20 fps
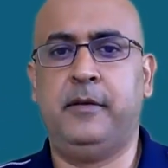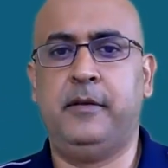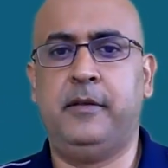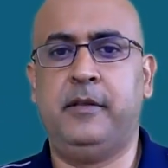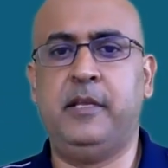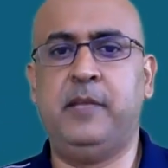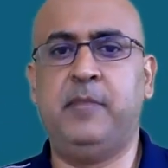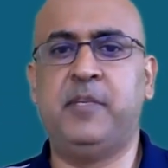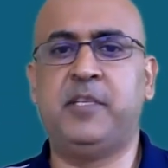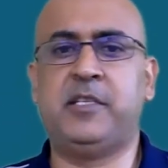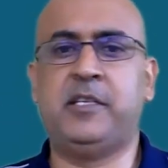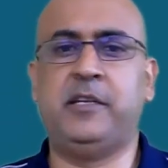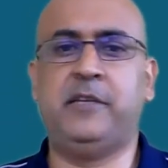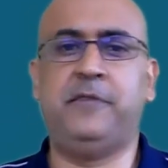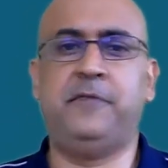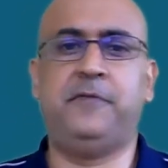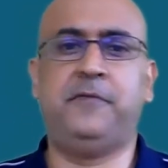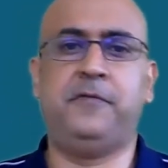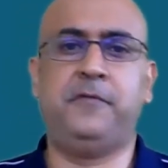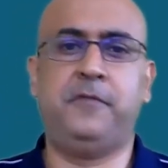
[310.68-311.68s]
They must
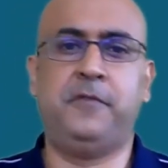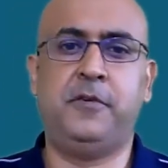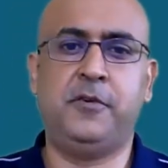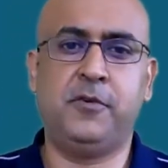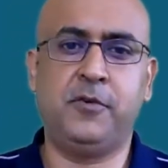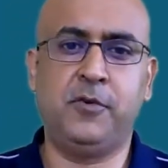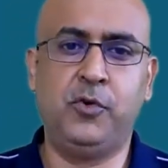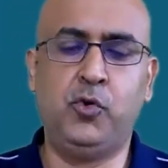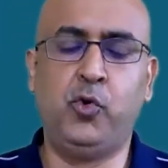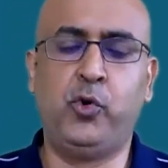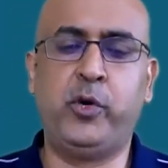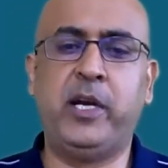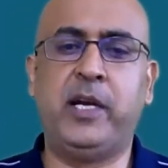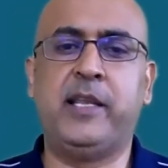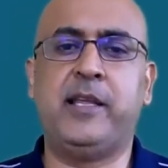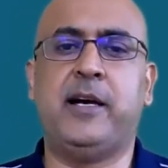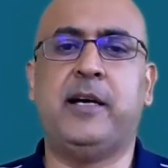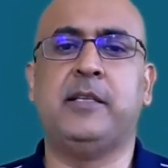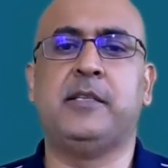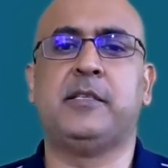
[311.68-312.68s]
have
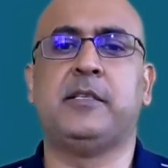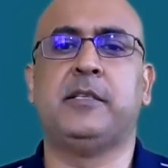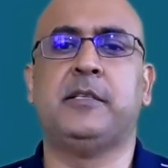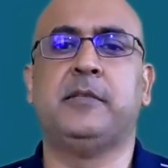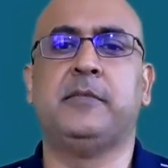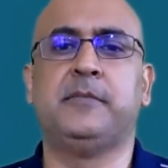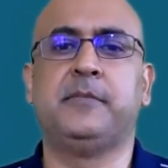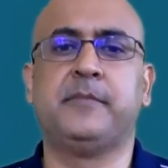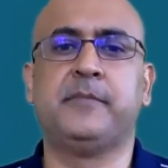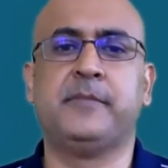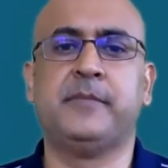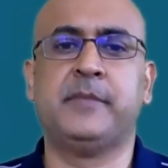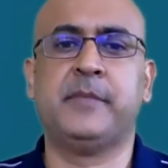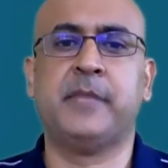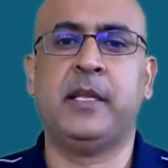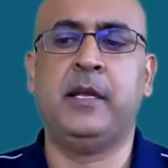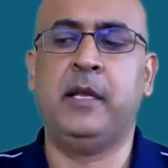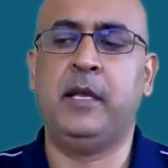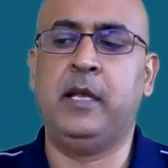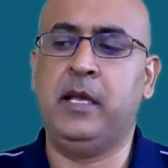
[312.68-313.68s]
Googled the answer.
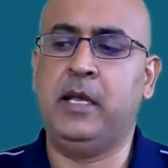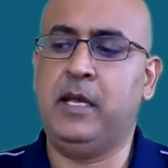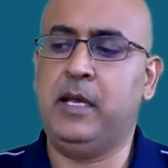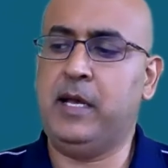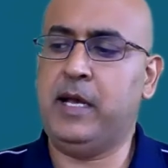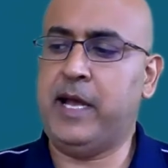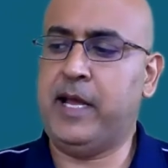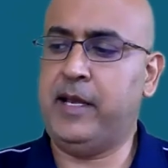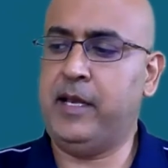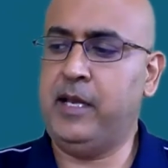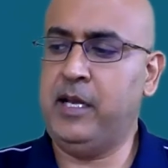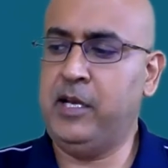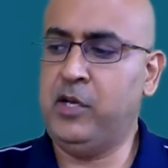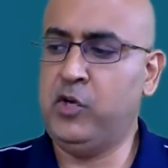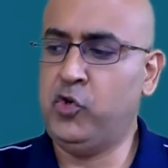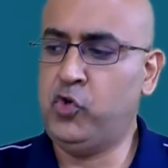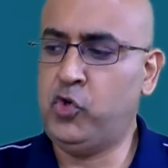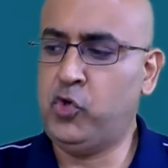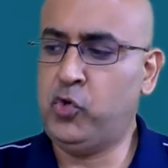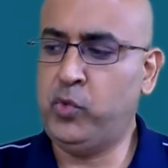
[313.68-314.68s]
And
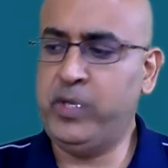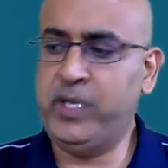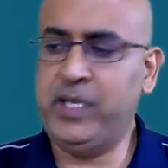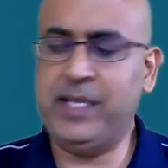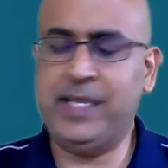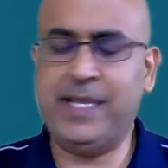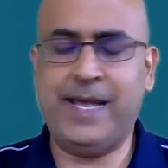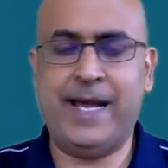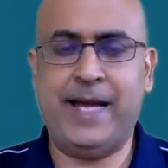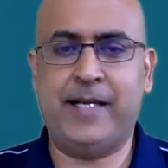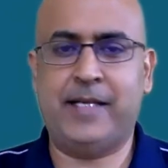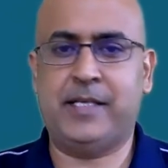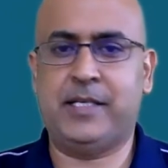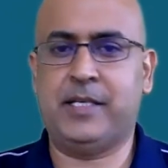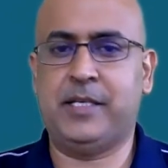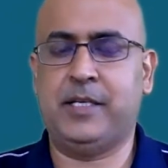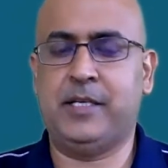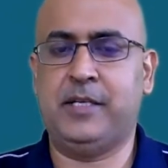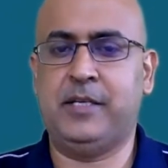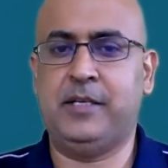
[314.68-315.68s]
in doing that,
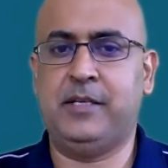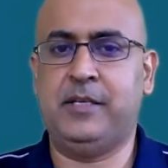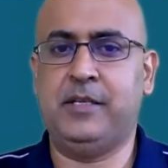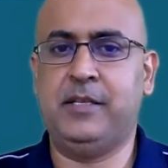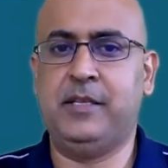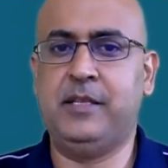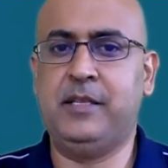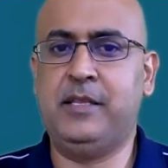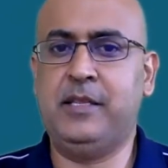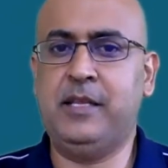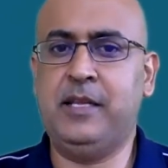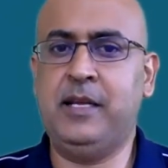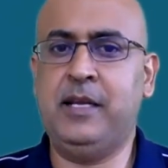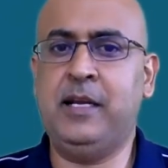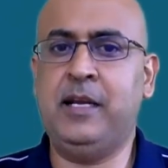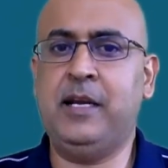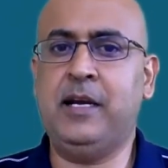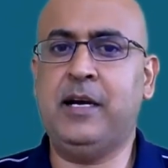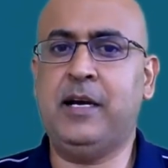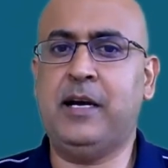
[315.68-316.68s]

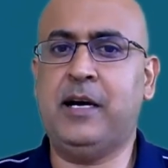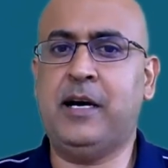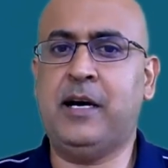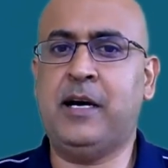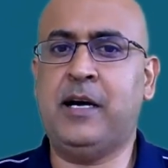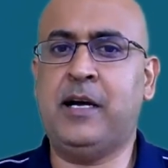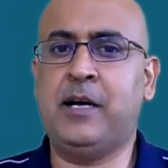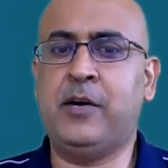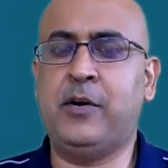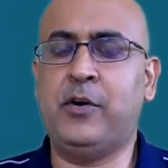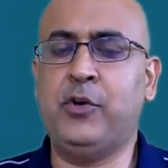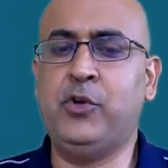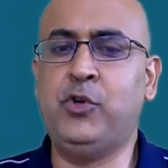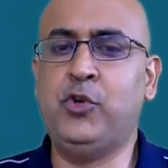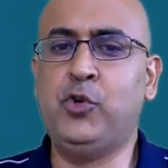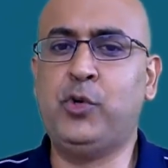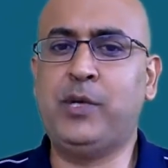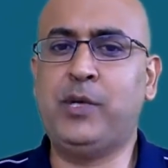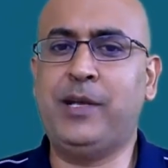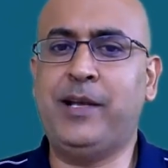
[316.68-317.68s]
they are
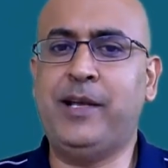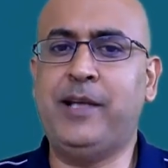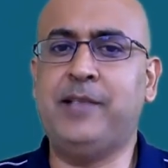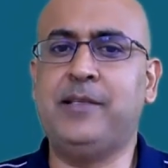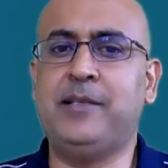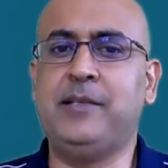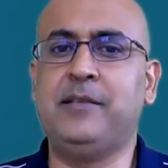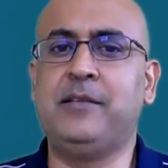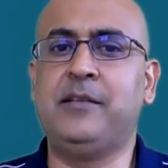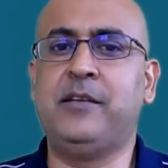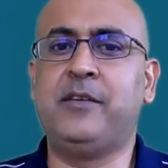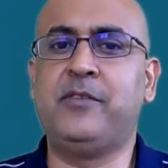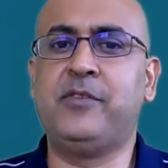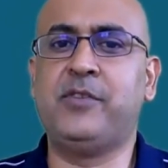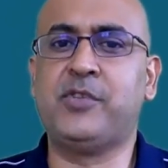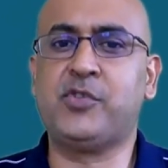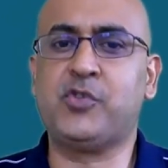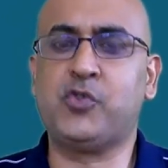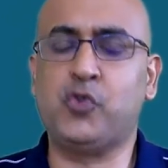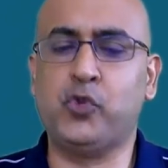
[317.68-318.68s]
utilizing their
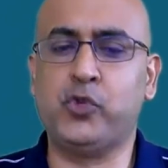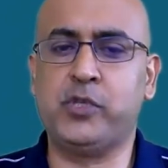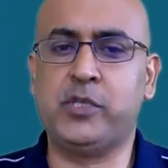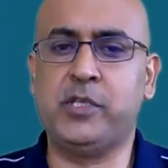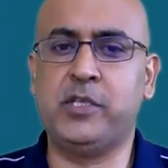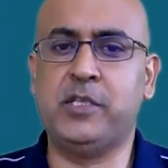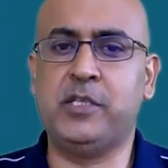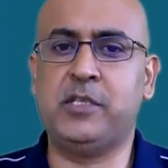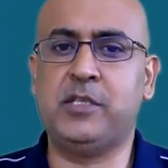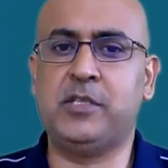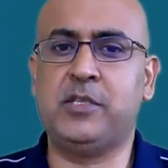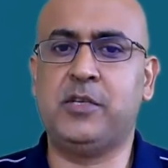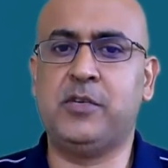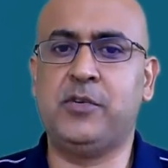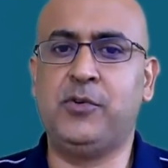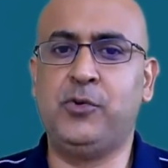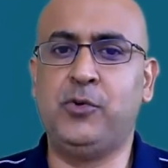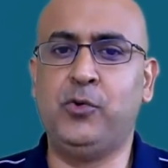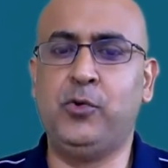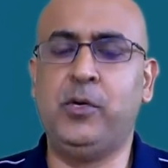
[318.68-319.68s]
resources
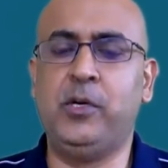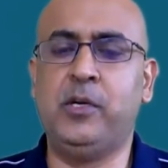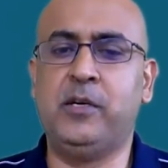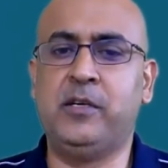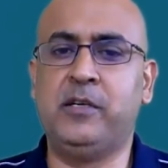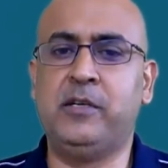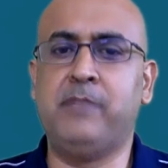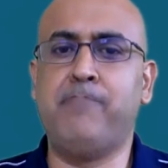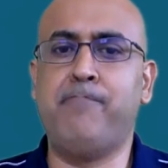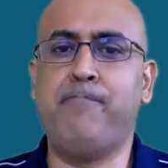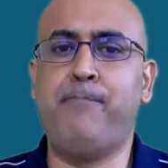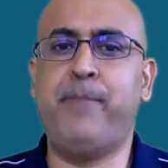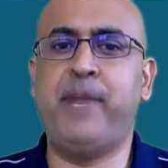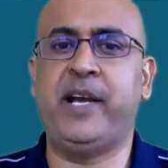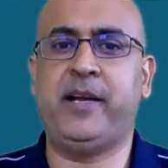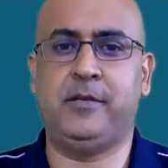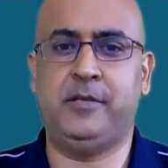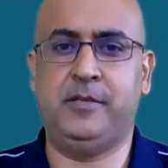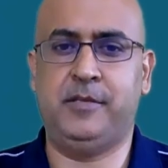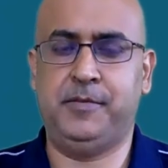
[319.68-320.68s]
to learn
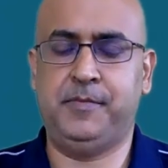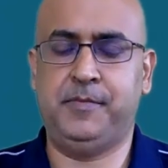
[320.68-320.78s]
better.